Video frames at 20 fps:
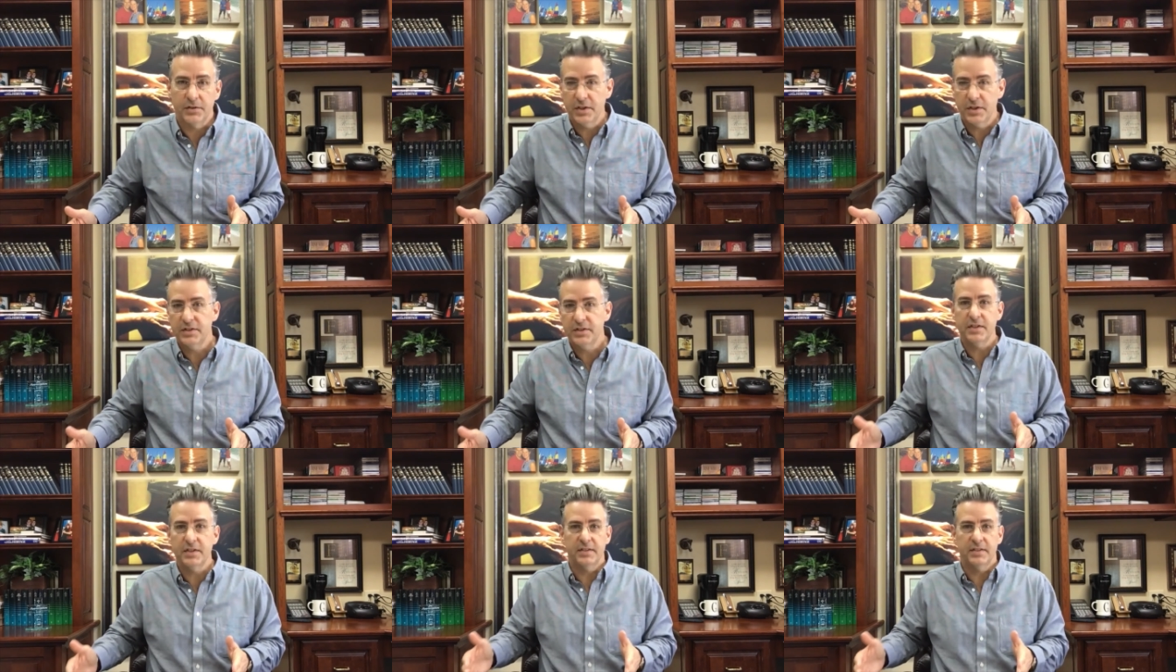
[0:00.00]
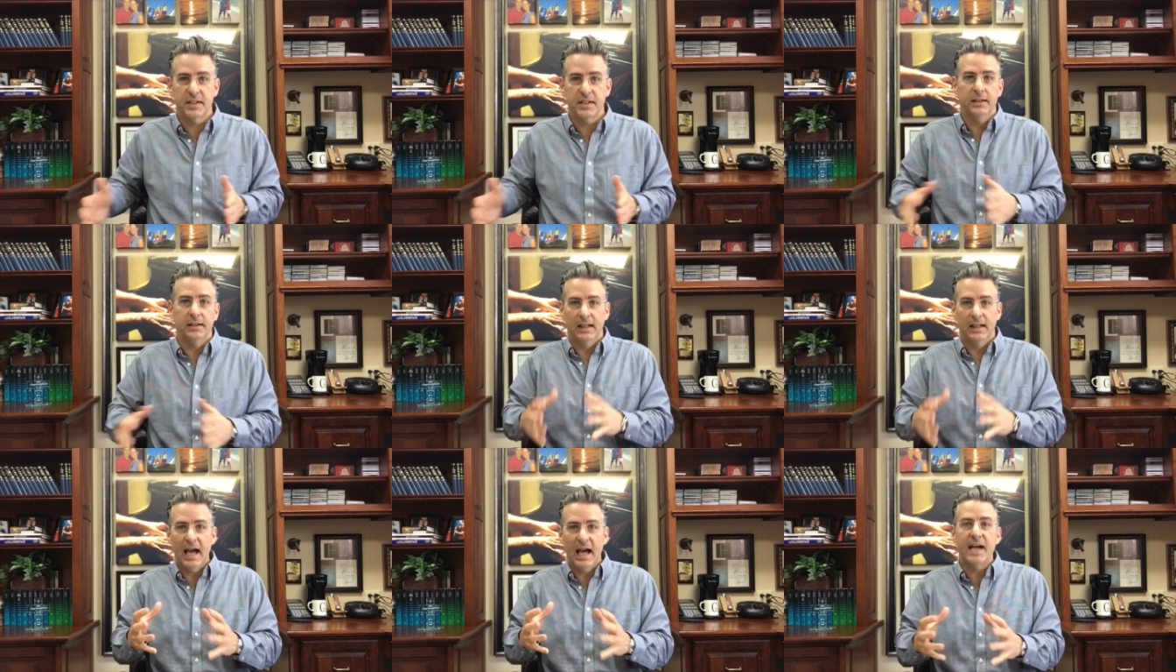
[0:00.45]
This is the
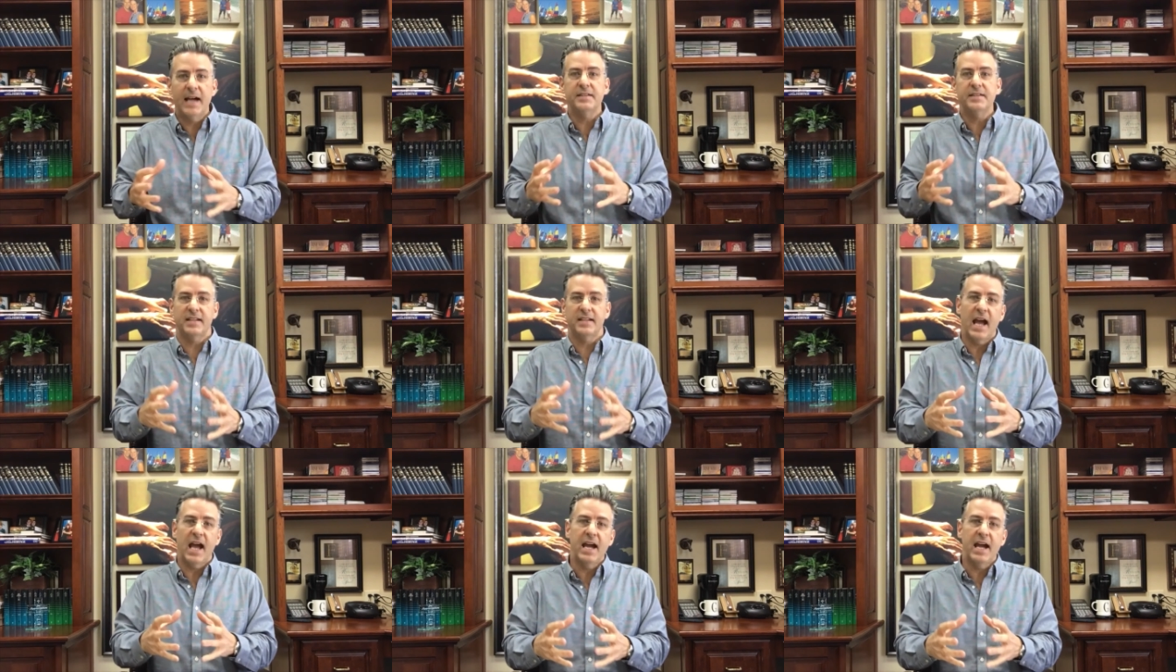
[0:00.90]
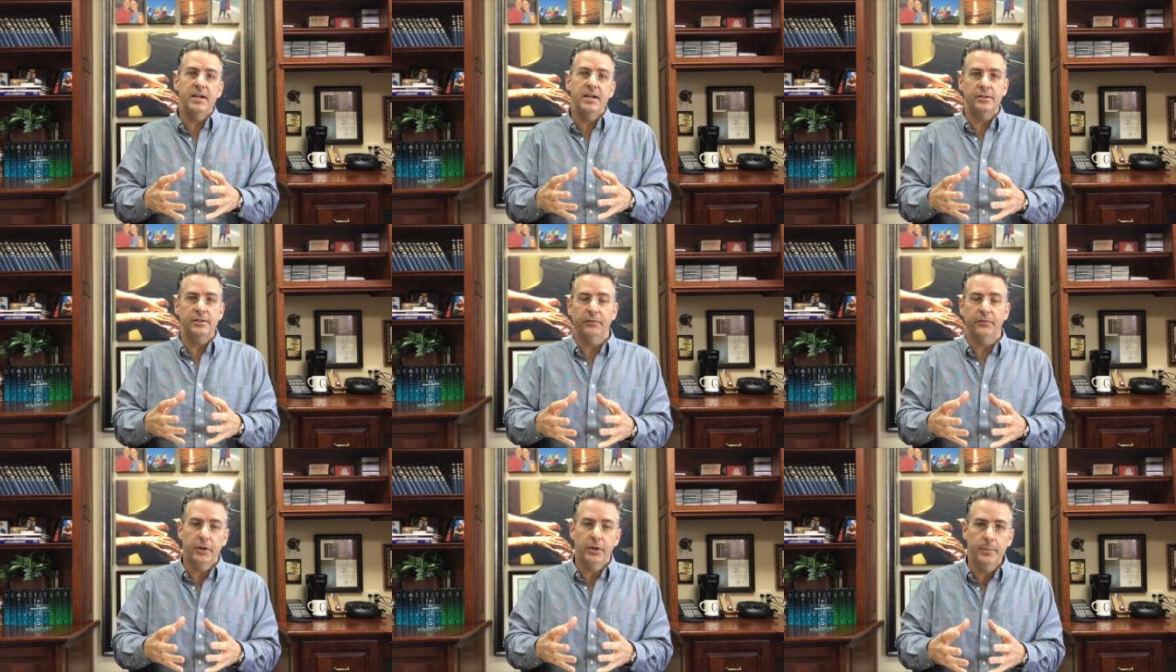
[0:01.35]
last age
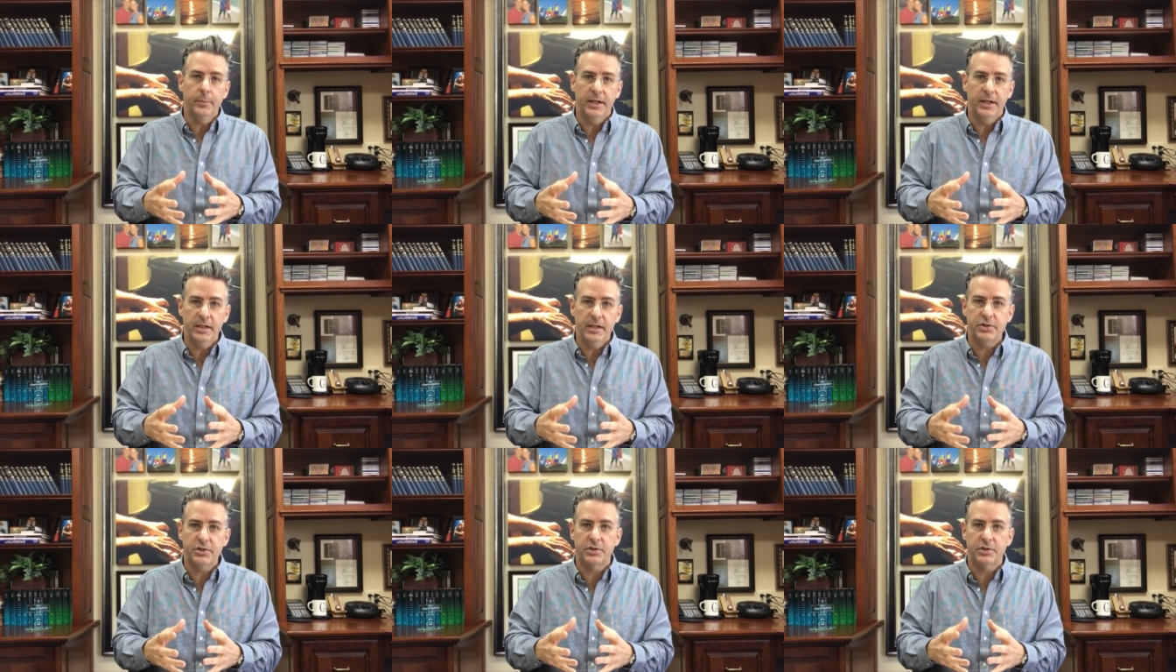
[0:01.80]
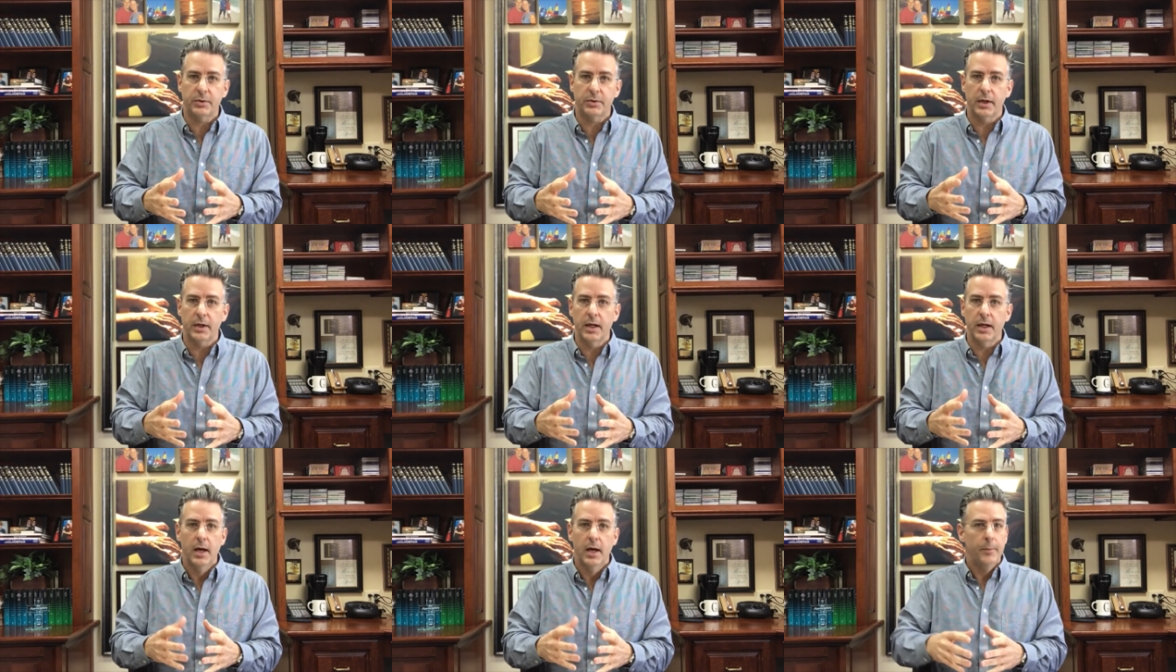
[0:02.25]
of human
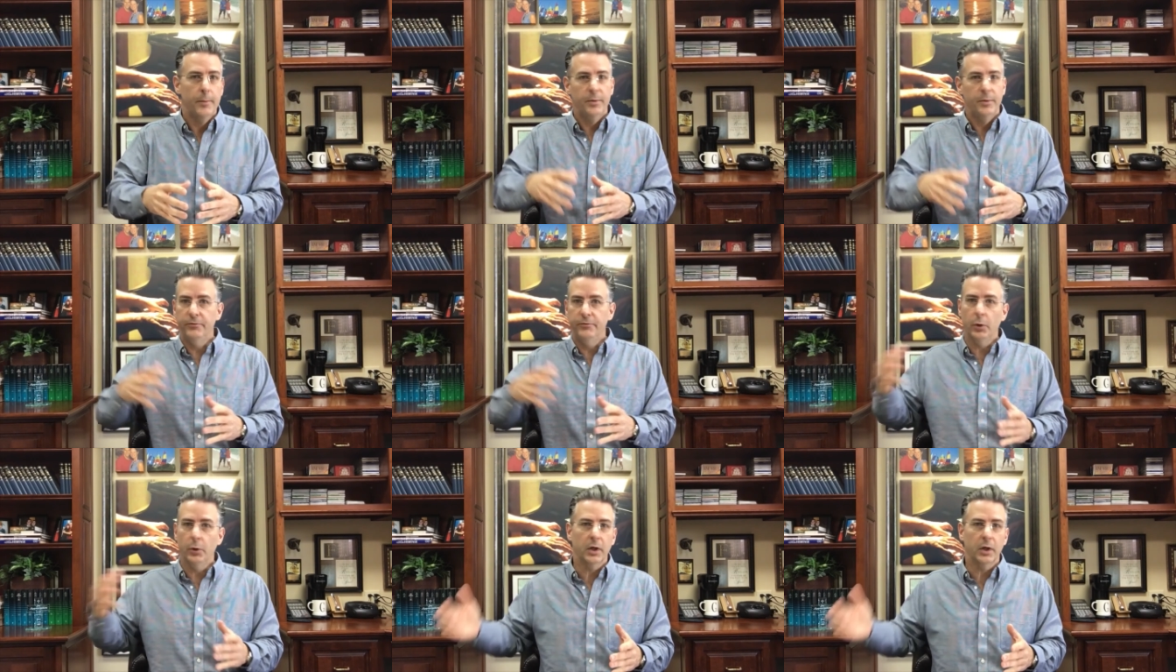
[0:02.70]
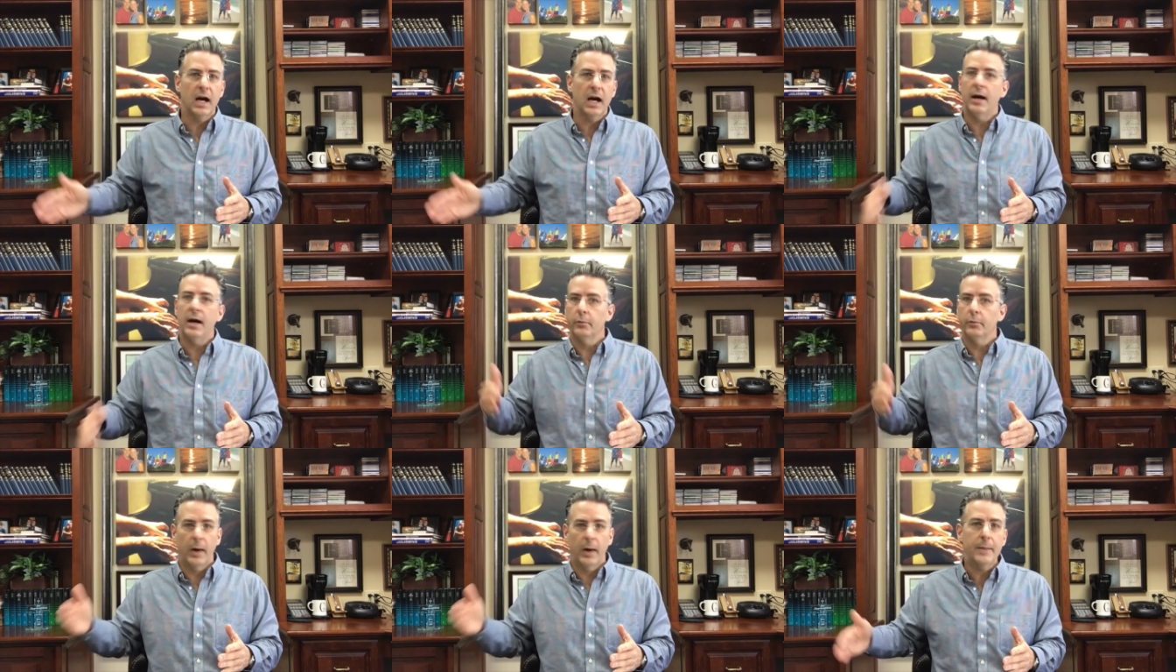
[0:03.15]
history before
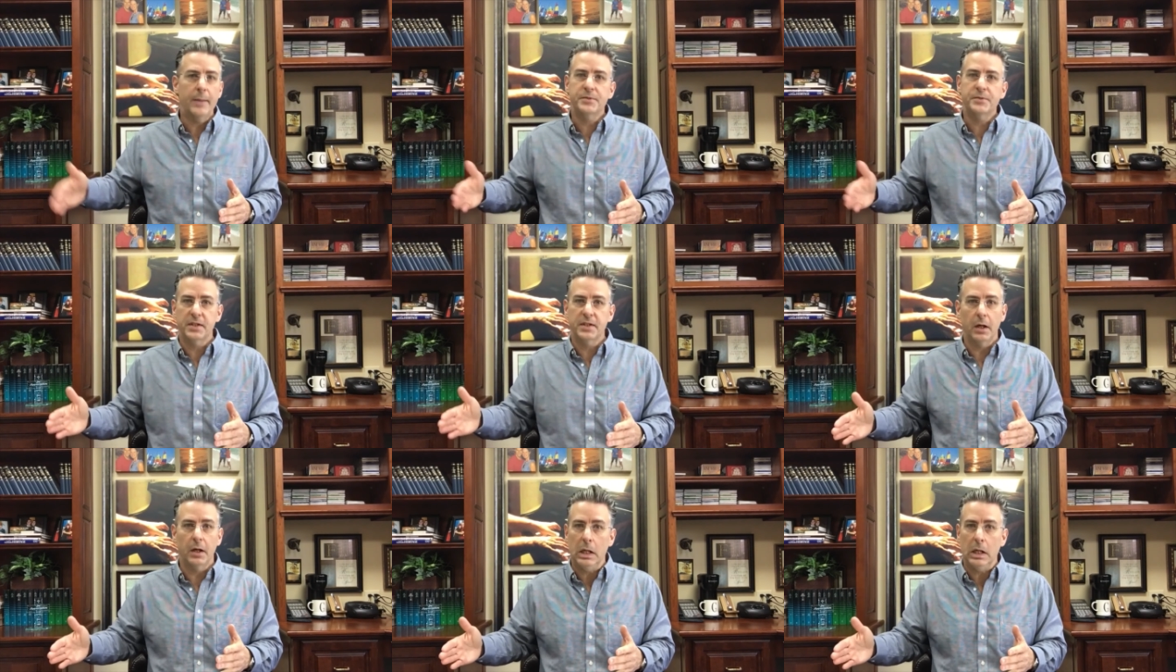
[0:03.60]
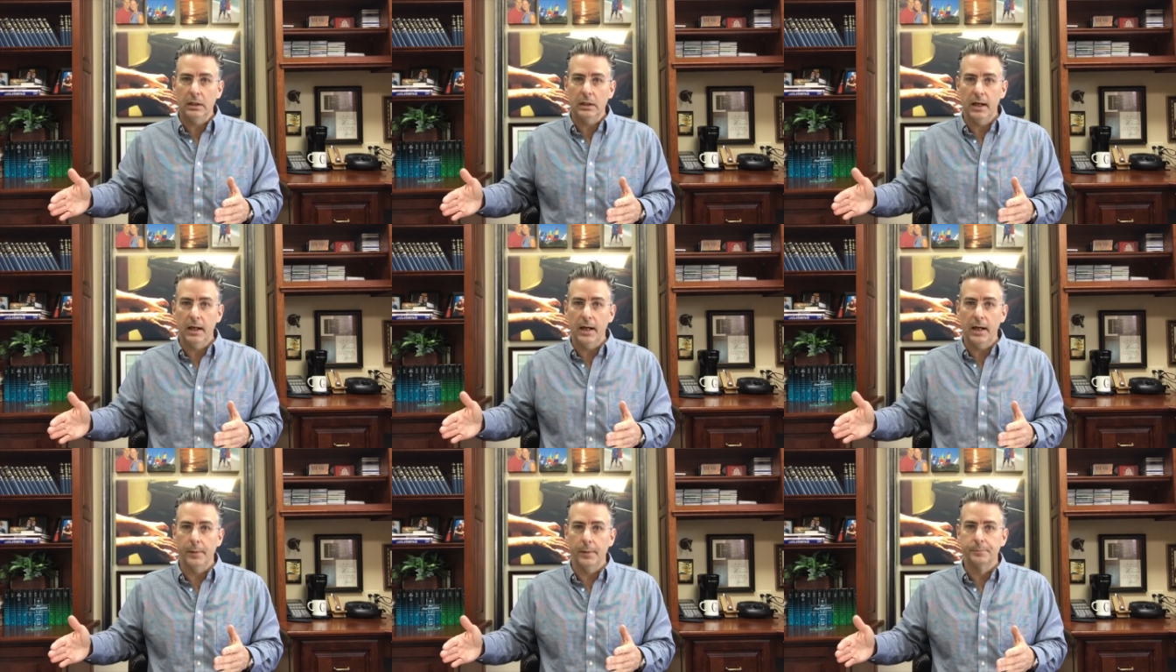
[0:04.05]
God wraps it all
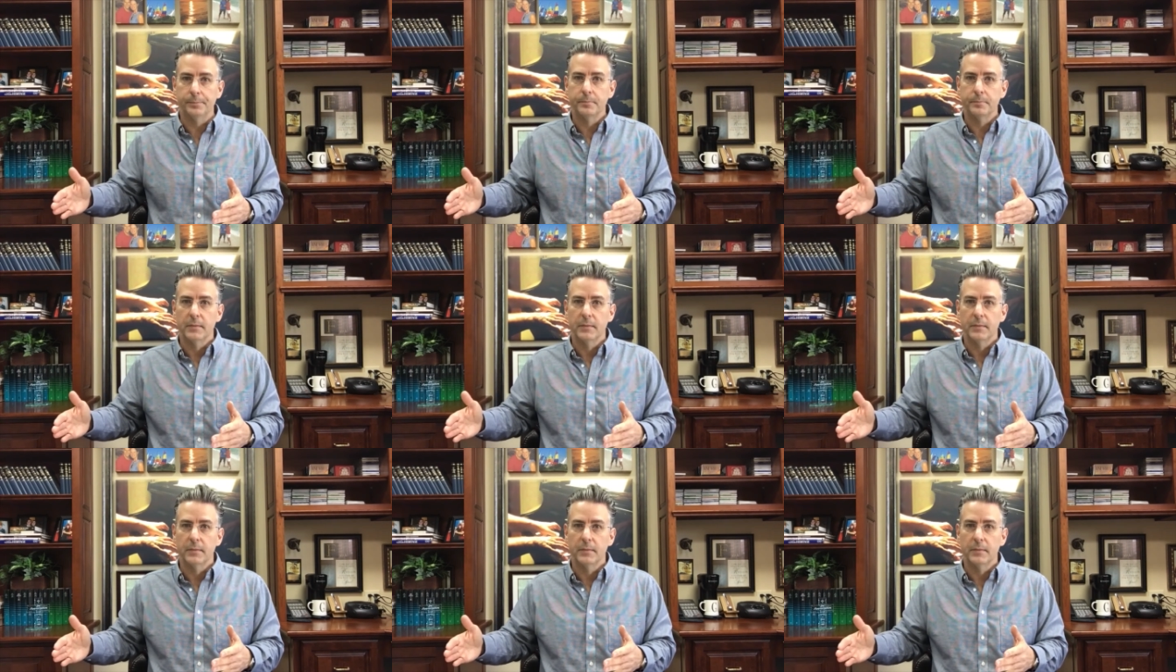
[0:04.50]
up.